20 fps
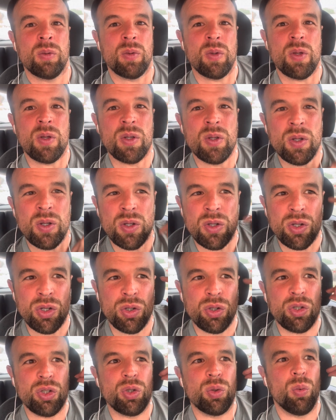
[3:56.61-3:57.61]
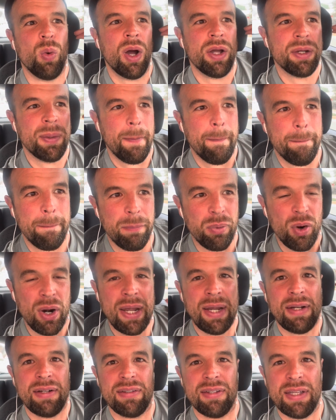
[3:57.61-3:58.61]
You want your
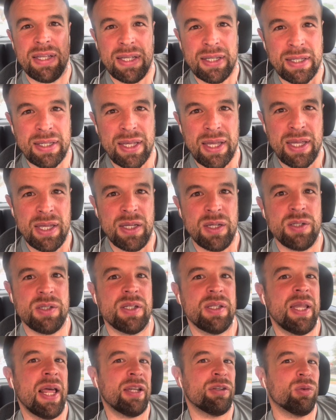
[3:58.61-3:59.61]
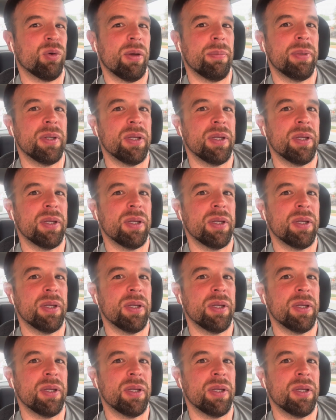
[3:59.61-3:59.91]
brain to engage, and that's why